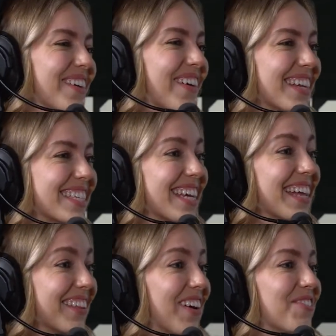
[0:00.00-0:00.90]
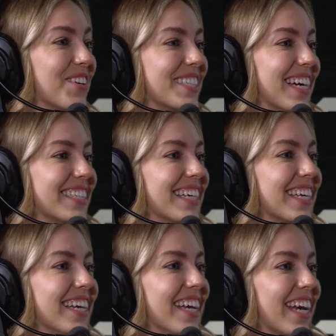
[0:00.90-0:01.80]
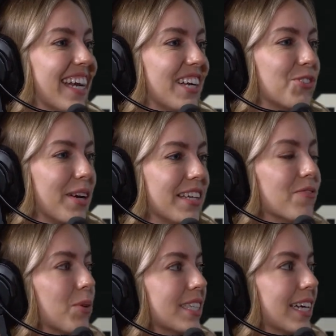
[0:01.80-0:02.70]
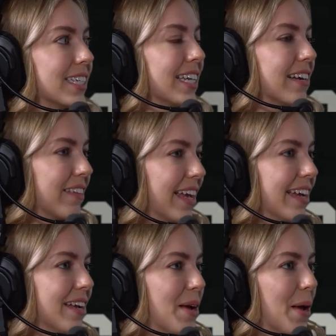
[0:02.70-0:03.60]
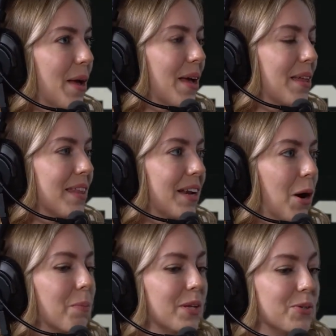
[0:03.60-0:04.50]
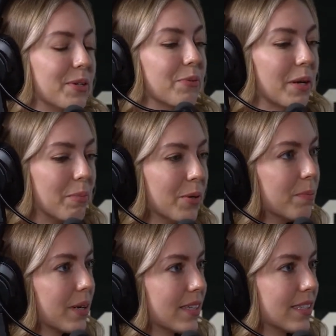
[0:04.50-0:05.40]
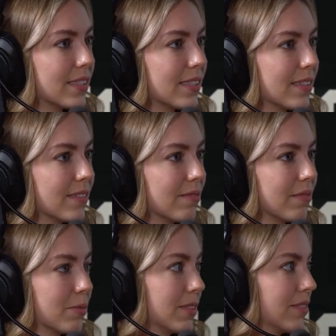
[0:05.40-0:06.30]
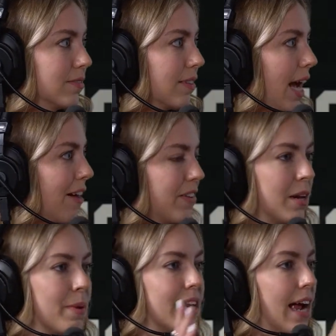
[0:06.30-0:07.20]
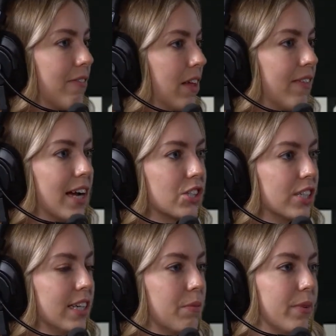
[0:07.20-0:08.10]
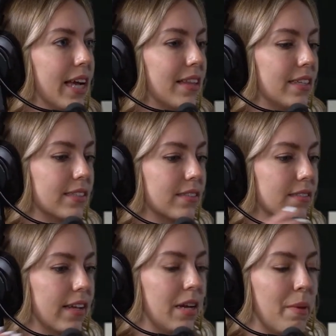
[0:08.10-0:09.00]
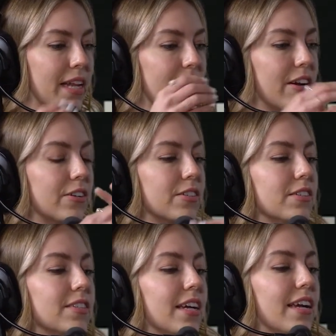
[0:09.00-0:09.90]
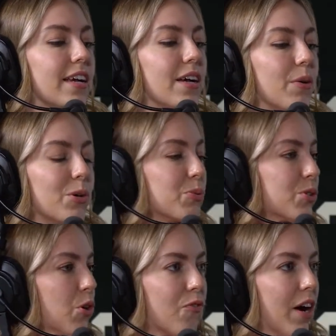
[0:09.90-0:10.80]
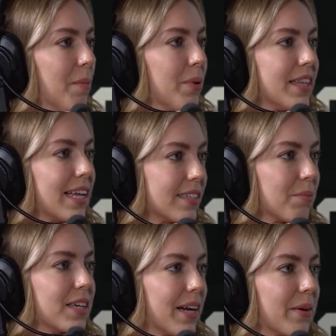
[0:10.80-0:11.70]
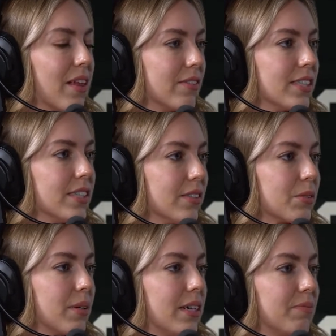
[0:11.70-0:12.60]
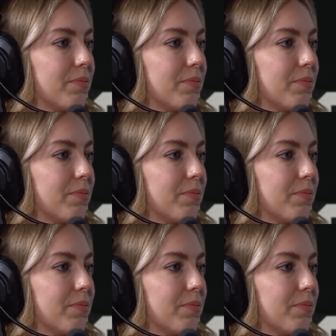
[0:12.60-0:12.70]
but honestly, I love voice acting. And I trained in voice acting in L.A., and that helped me doing Reboot because it was half animated, half live action, and we had these animated characters, which was so fun. But that's something I would love to do as well.